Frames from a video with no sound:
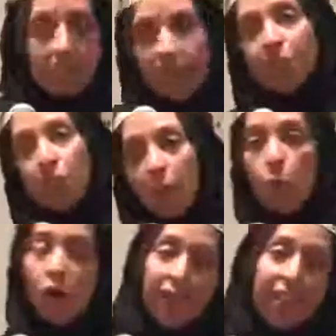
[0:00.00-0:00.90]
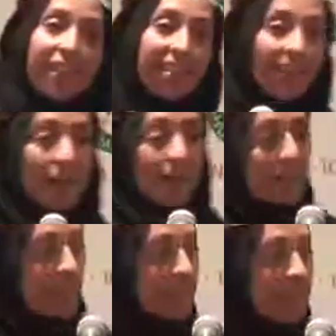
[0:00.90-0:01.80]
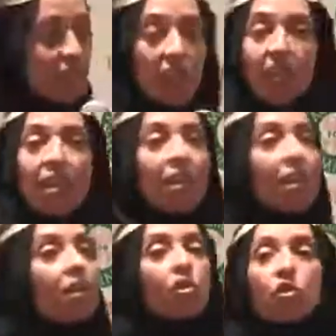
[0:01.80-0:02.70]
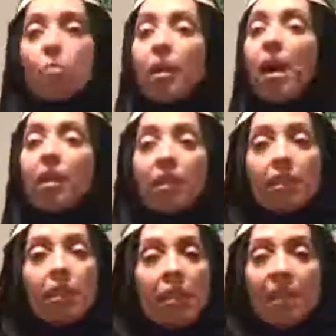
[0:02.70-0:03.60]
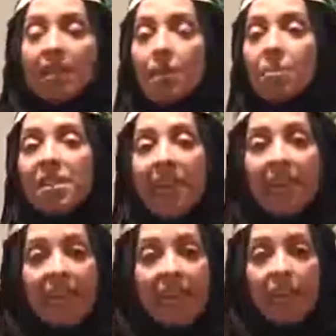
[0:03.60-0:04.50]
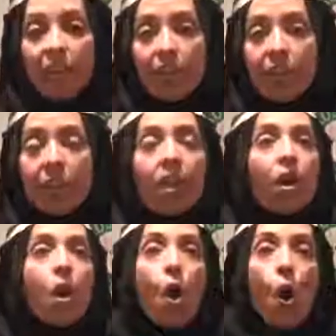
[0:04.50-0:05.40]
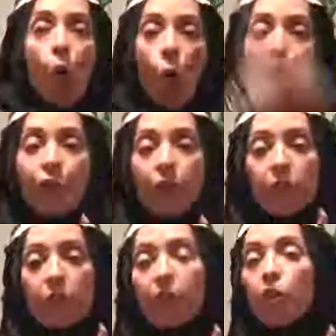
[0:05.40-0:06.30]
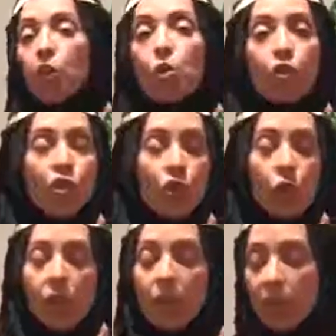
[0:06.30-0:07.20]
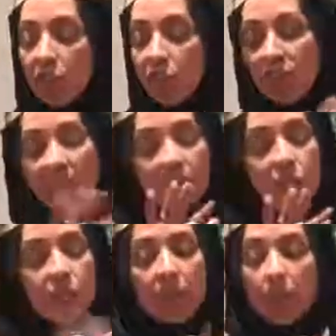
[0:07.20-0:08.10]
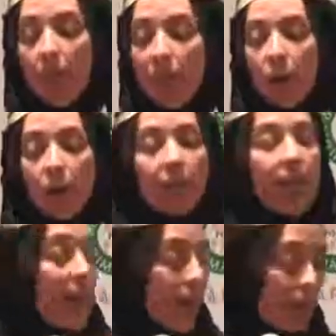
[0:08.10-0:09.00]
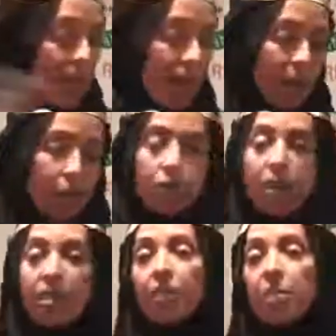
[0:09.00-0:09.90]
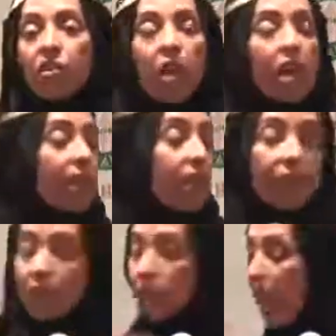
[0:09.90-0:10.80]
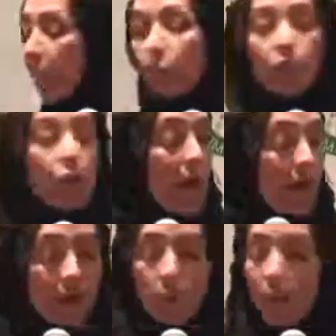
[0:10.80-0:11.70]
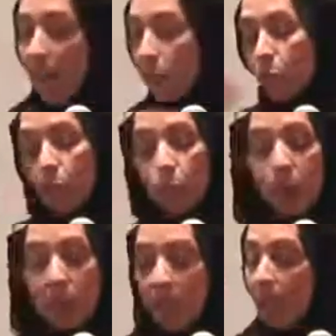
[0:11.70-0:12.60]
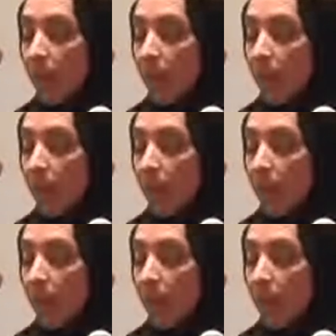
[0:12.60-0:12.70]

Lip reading: So I'm walking, got my luggage. Subhanallah, as I'm standing here, whoosh, the khushu' just entered in my heart. I was ready for my shahada. I don't know how, I don't know what.